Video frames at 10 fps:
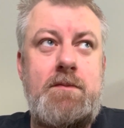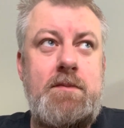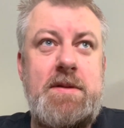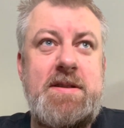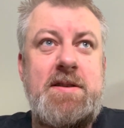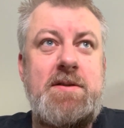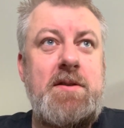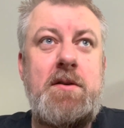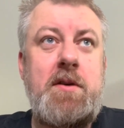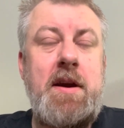It's just not
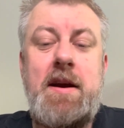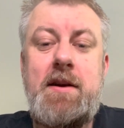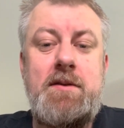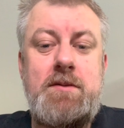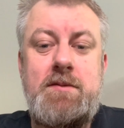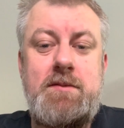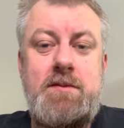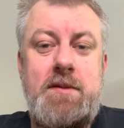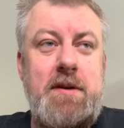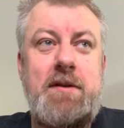okay.
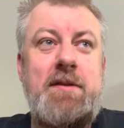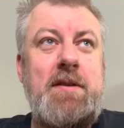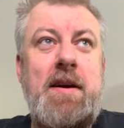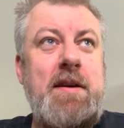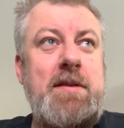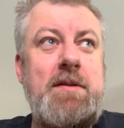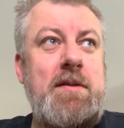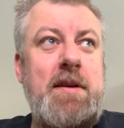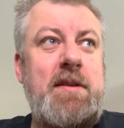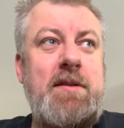It's like
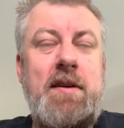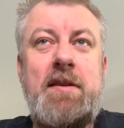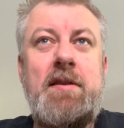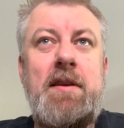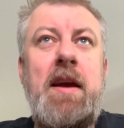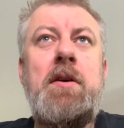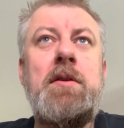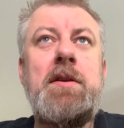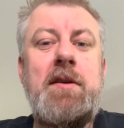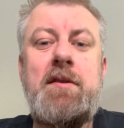it's
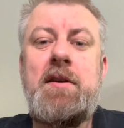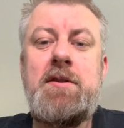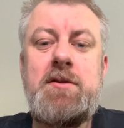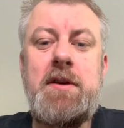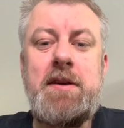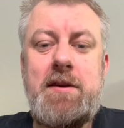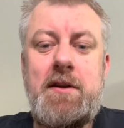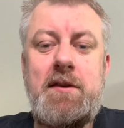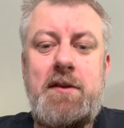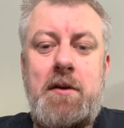illegal in this country until
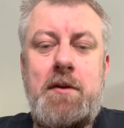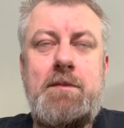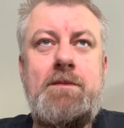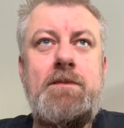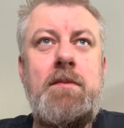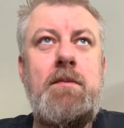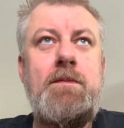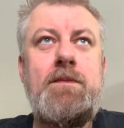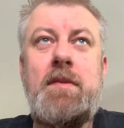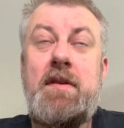it's not.
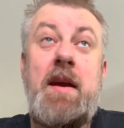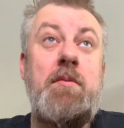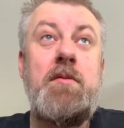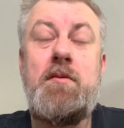Same